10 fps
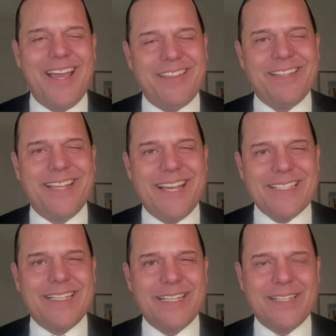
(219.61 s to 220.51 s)
I think
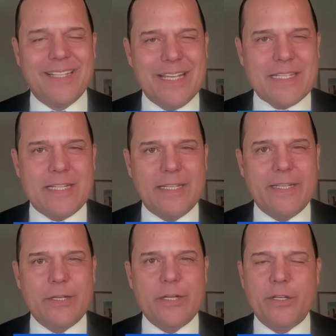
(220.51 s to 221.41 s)
that's a little less
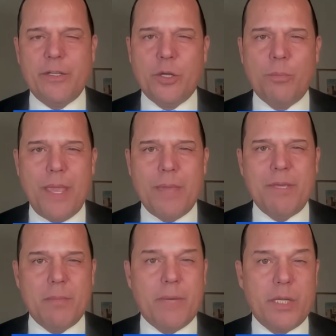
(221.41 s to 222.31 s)
clear. And, you know,
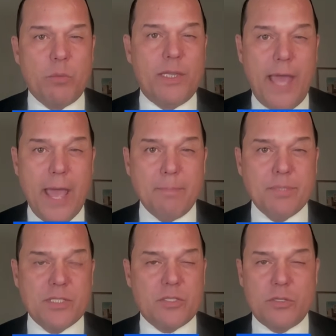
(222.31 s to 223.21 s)
maybe the money would
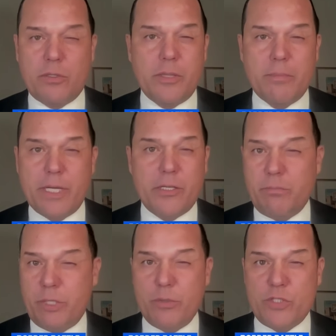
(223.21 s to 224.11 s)
lapse. Certainly, the money
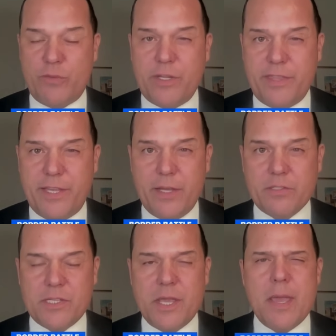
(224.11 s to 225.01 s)
couldn't be used for anything
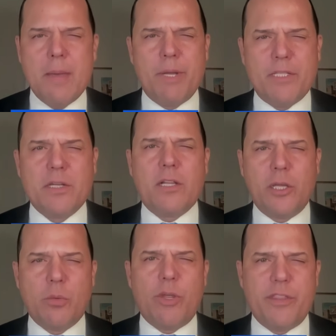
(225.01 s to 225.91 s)
else, but it's
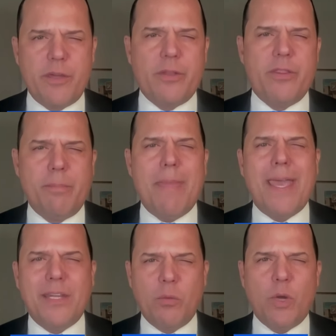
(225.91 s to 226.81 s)
unclear whether the
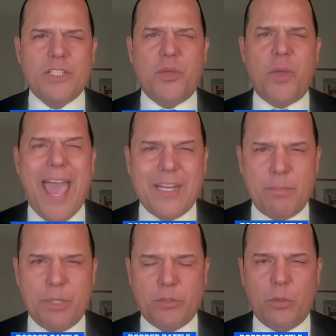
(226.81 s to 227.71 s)
mandate was you had
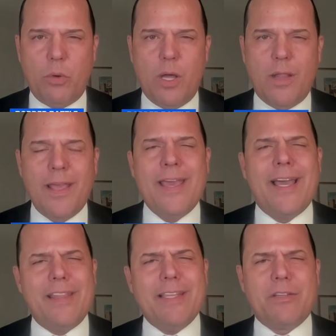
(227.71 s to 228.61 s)
to build the wall.
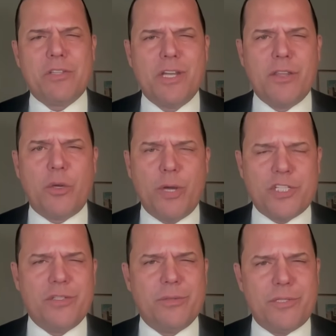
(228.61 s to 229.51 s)
I think there's another
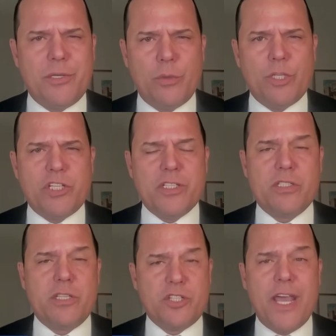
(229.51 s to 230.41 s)
question though too, which
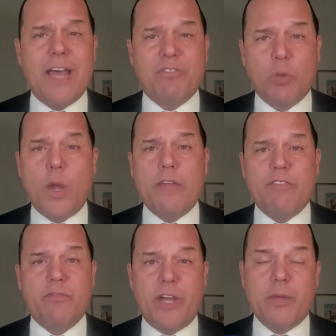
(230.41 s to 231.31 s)
is, did you have to
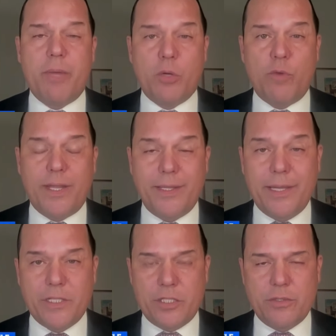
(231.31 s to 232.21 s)
waive the environmental
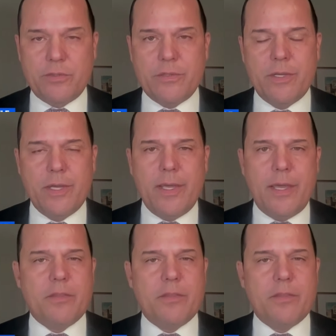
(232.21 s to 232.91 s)
regulations? Yeah.